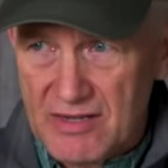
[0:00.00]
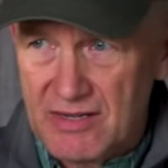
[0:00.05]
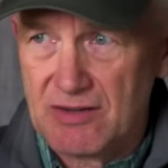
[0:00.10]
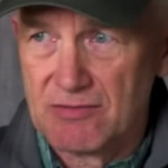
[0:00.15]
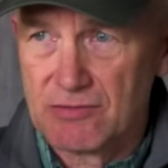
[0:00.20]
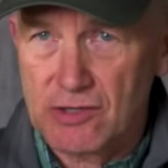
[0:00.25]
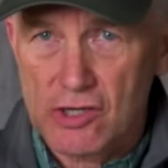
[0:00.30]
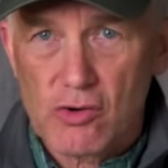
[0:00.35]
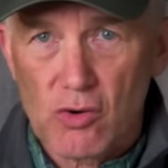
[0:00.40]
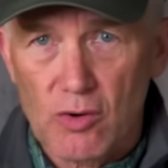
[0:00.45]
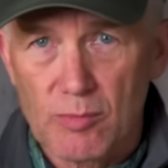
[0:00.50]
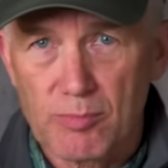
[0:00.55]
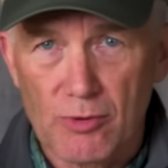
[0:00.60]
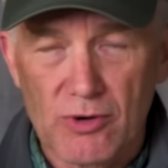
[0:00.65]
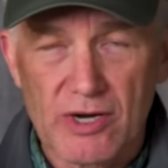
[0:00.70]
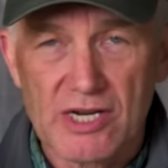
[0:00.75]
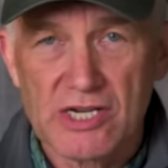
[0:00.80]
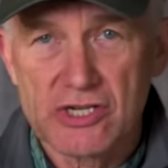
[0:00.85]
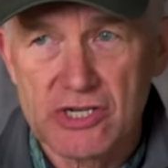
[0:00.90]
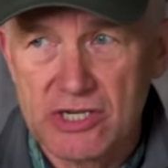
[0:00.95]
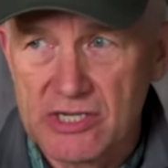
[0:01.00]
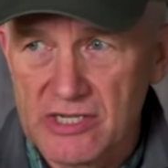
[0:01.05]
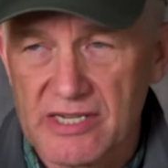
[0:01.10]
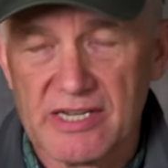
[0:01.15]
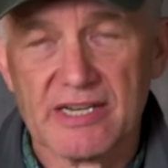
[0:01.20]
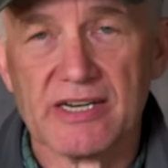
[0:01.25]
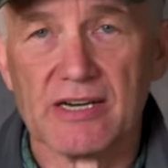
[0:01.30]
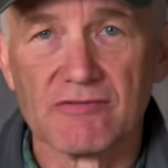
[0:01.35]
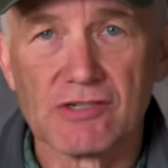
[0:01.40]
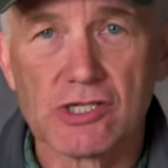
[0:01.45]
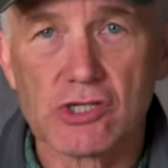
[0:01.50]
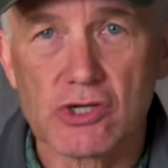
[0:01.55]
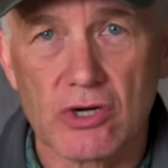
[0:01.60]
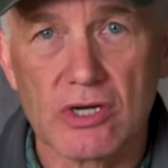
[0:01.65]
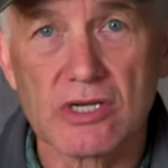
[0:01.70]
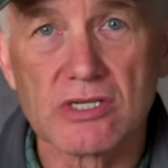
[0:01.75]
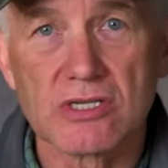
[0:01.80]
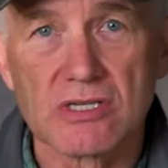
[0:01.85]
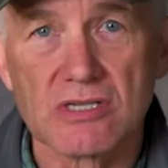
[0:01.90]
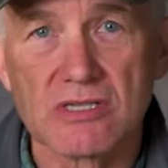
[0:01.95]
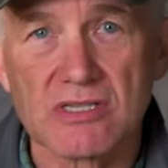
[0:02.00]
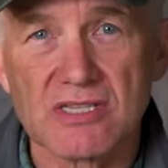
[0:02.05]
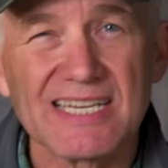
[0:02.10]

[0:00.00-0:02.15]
of a corporation and of a trust